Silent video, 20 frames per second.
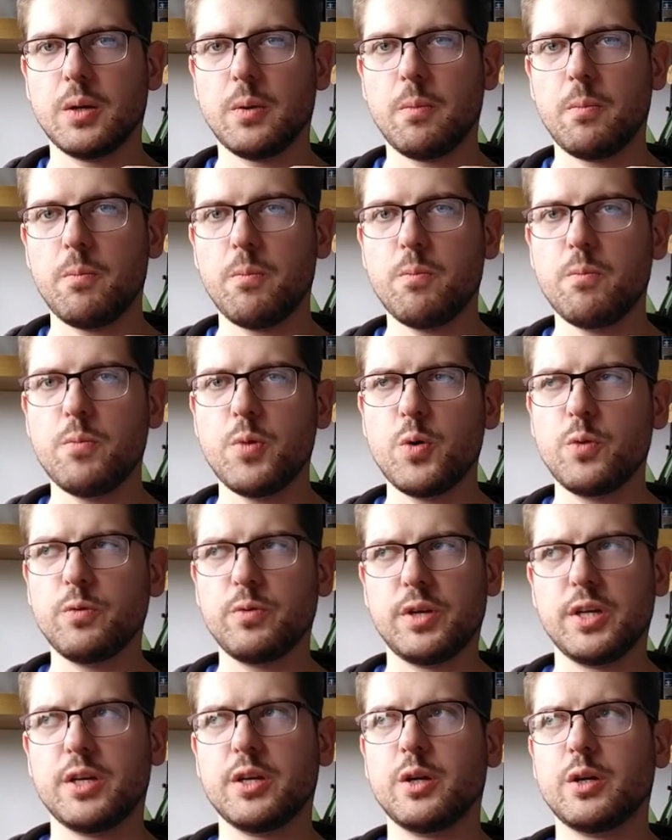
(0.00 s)

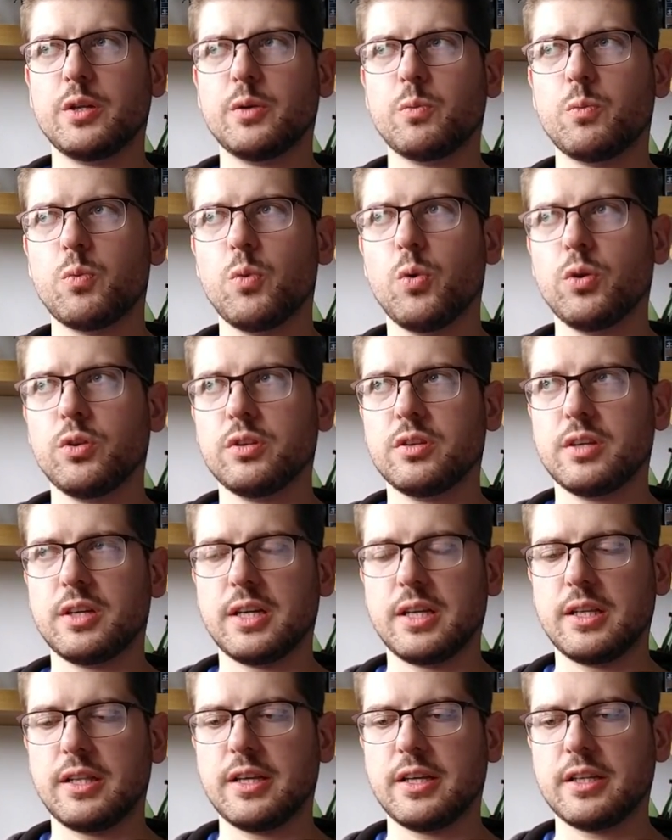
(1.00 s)
moving the
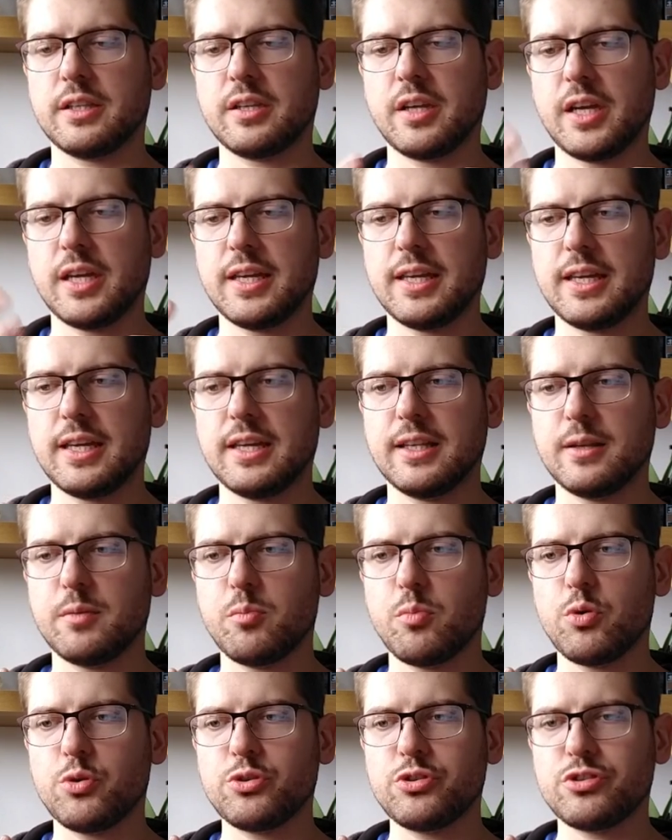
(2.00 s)
water, like taking the
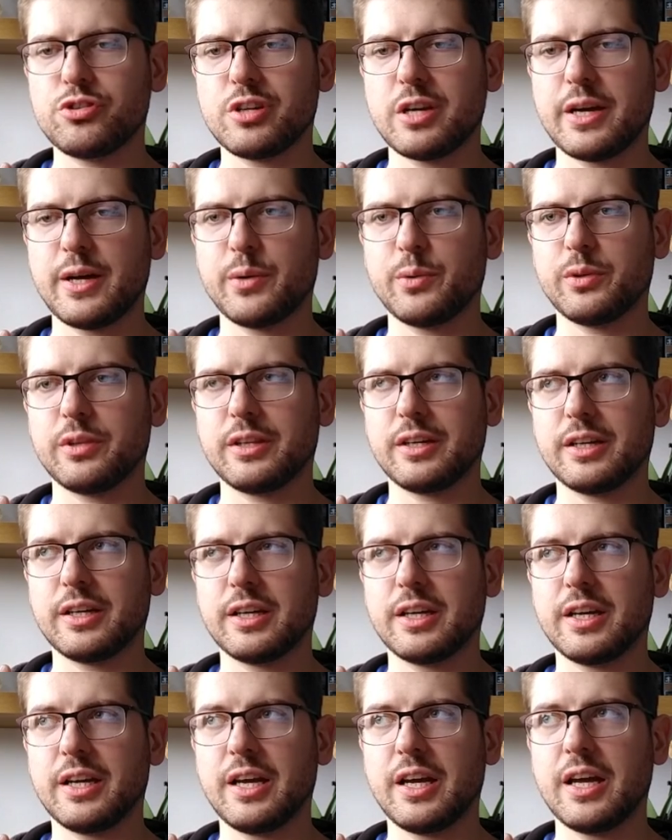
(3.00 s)
moisture out like
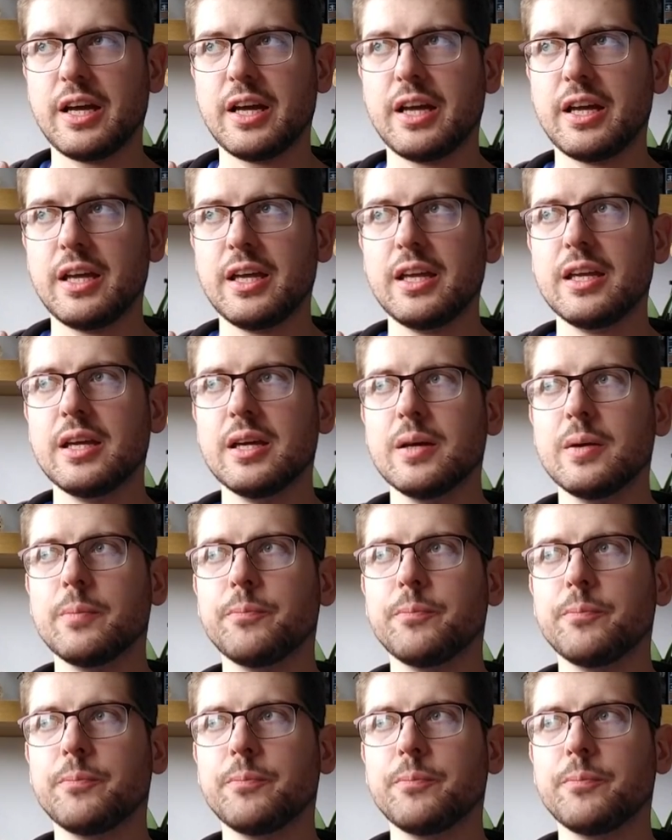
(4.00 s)
a